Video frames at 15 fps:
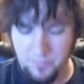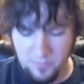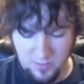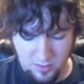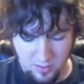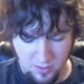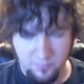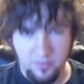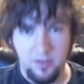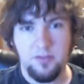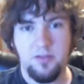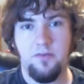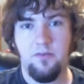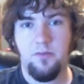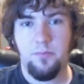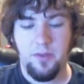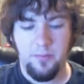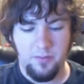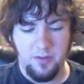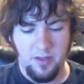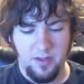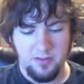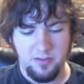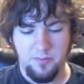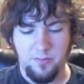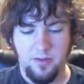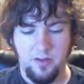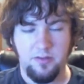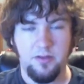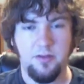I've had several people ask about
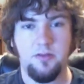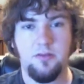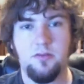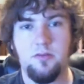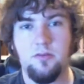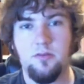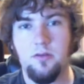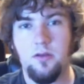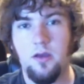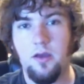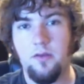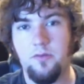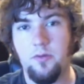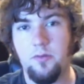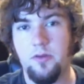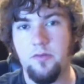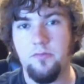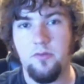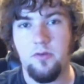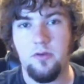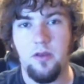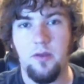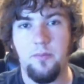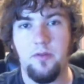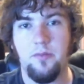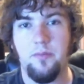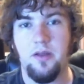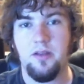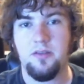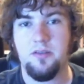this. I've owned it for a couple of
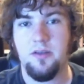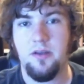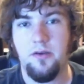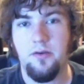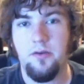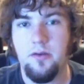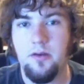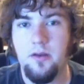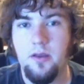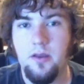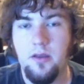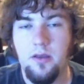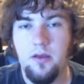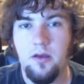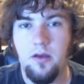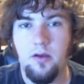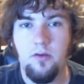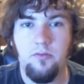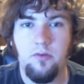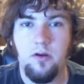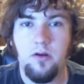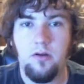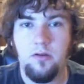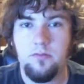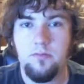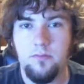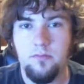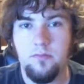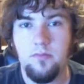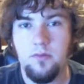months now. Overall,
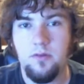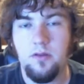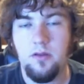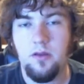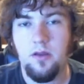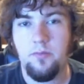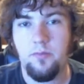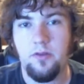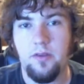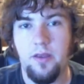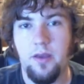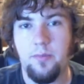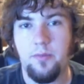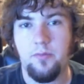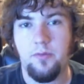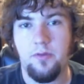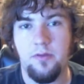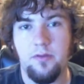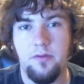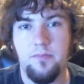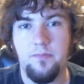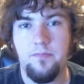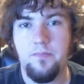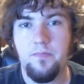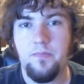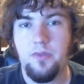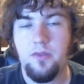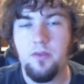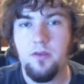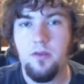I'm really happy with it.
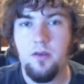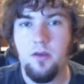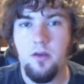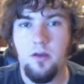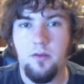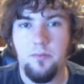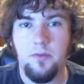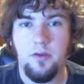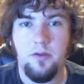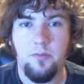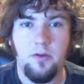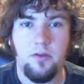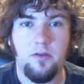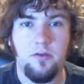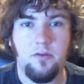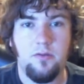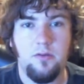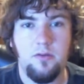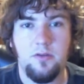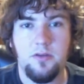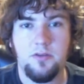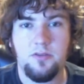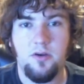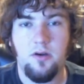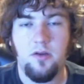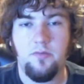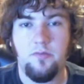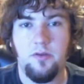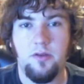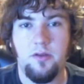Anyway, though, to start off
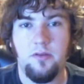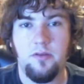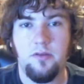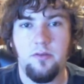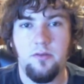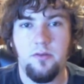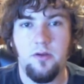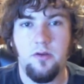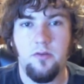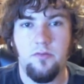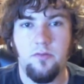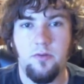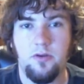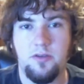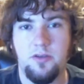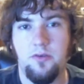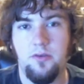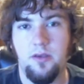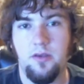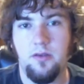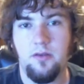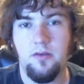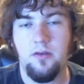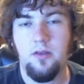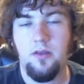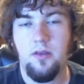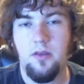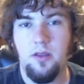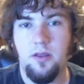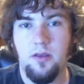with, we'll go over what you get,
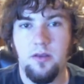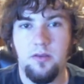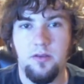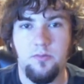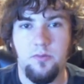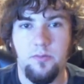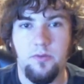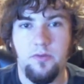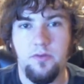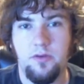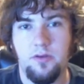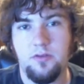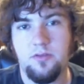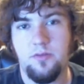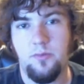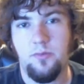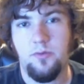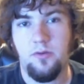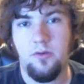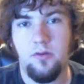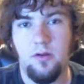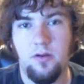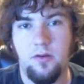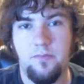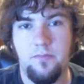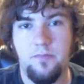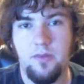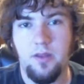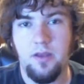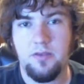and then we'll move into some more
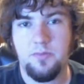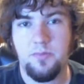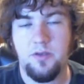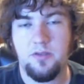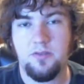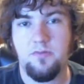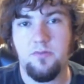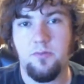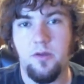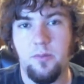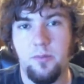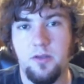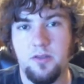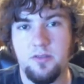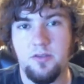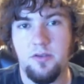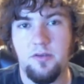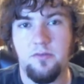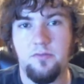aspects of the weapon itself.